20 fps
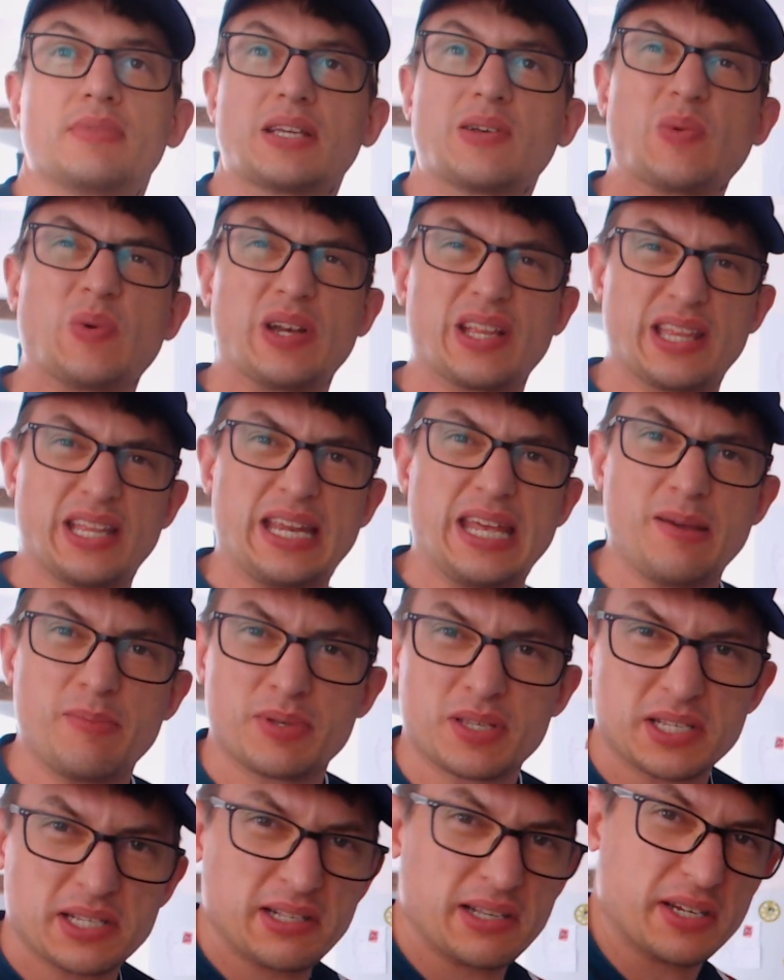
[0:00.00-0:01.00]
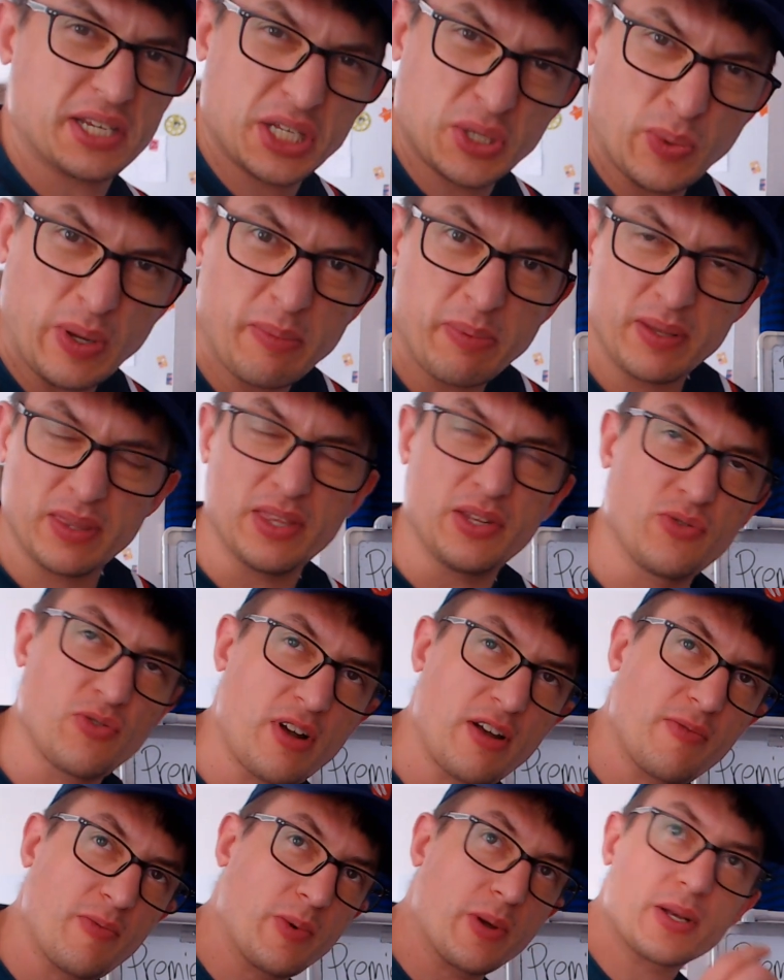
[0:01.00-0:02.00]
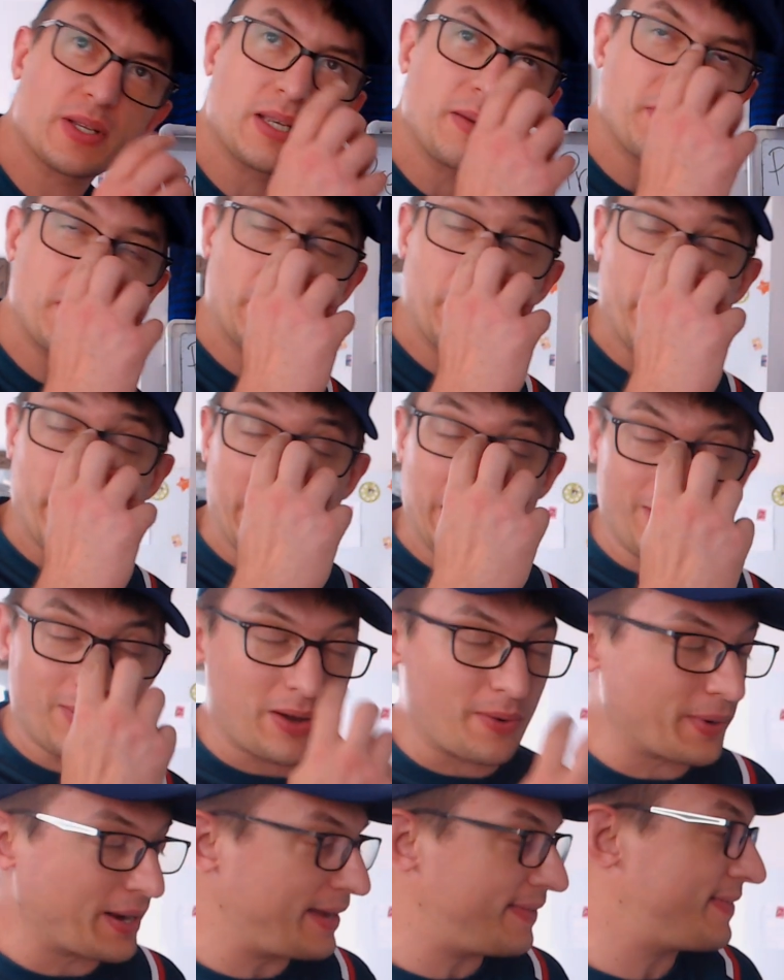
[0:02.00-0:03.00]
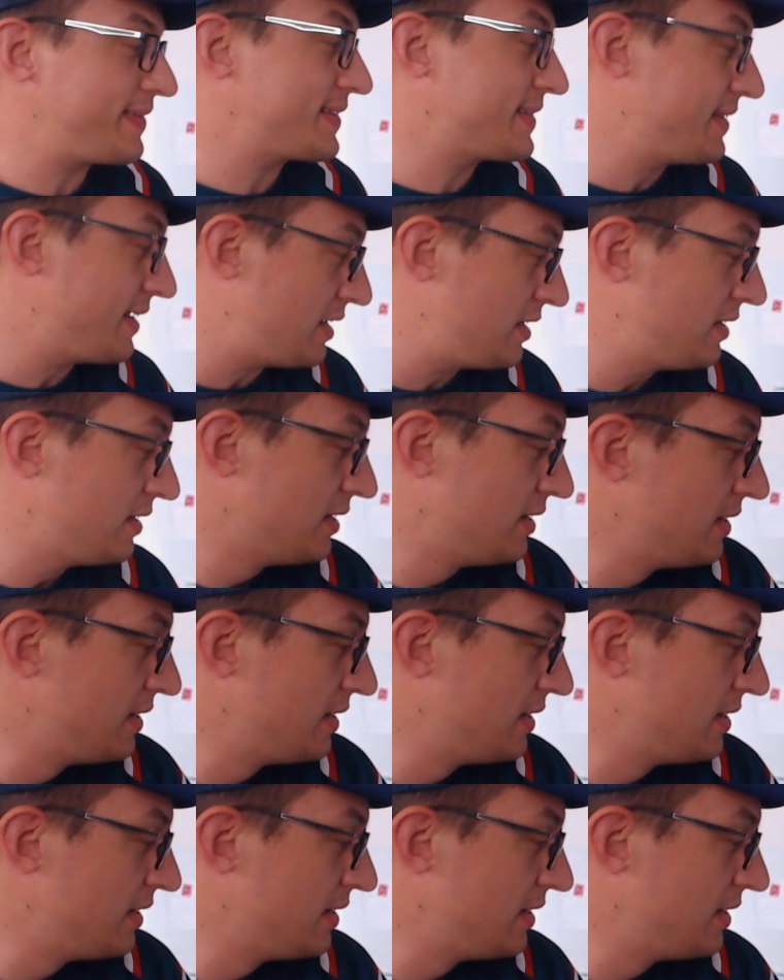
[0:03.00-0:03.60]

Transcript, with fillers: One of the neighbours is like sweeping the driveway or something. But anyway, we'll get this done.